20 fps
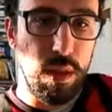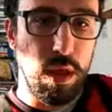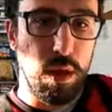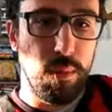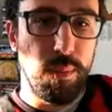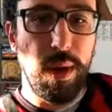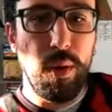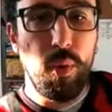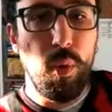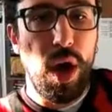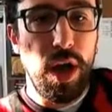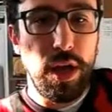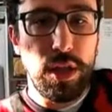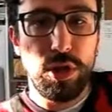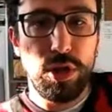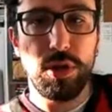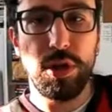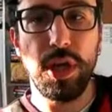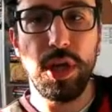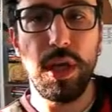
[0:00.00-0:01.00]
But why
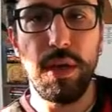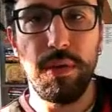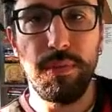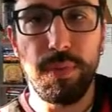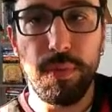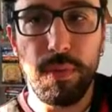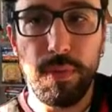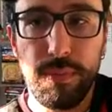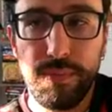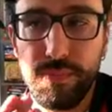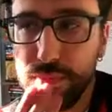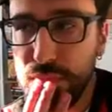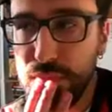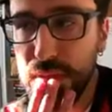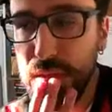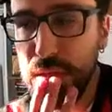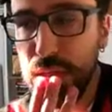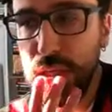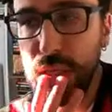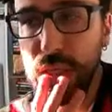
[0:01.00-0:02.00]
don't keep?
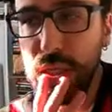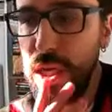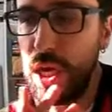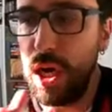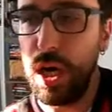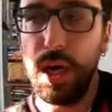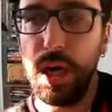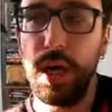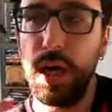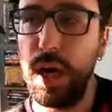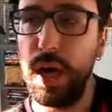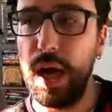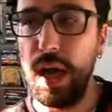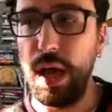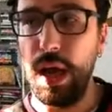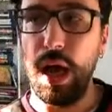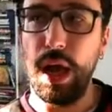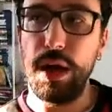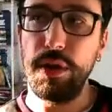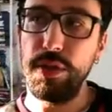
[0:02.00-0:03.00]
No,
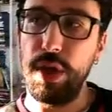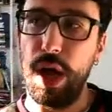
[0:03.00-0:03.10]
I don't.